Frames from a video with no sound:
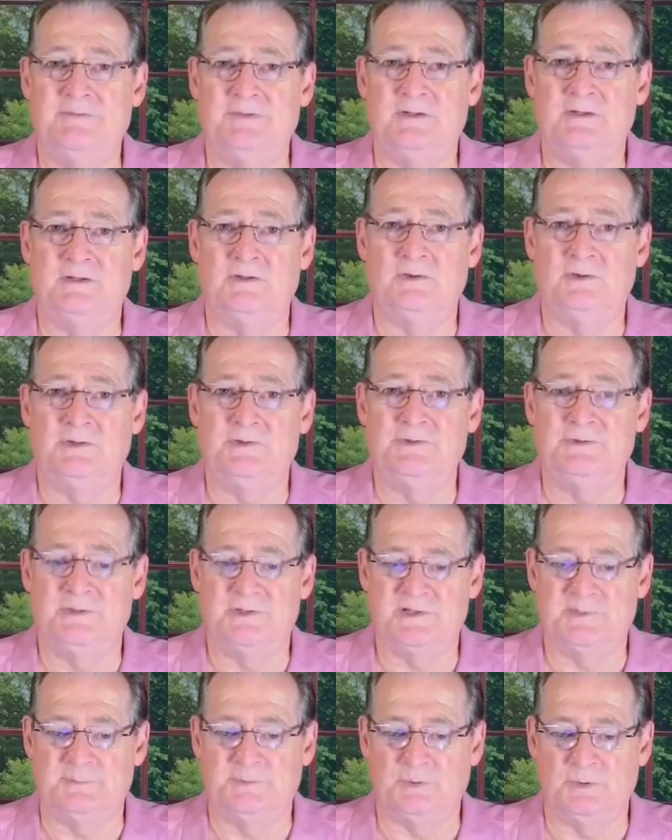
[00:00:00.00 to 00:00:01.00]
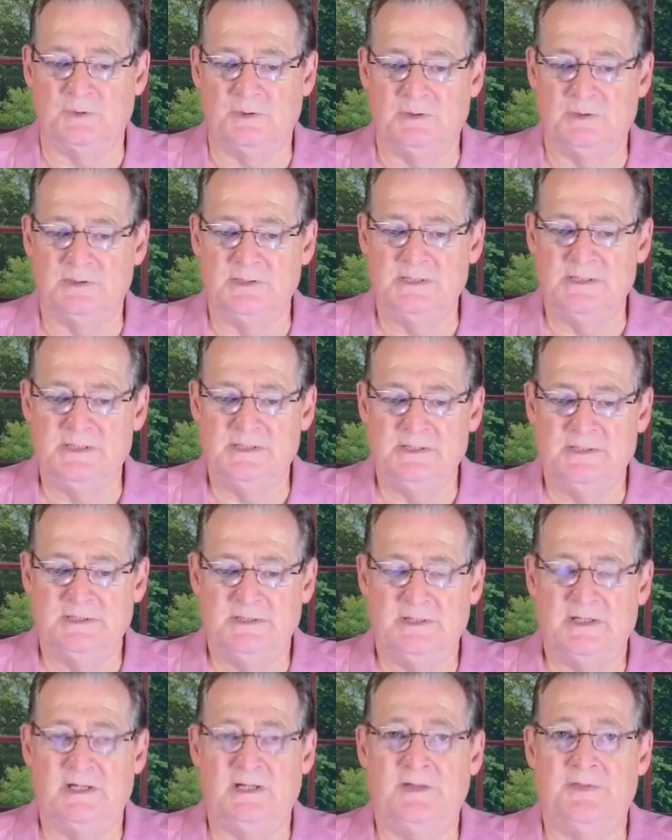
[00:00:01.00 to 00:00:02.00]
They're going to explore
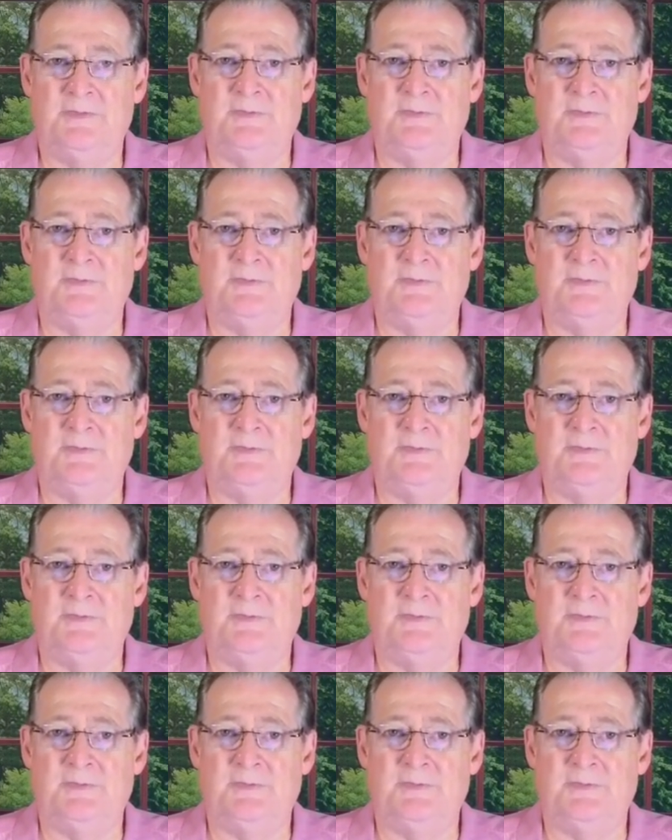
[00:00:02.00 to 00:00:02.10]
uh,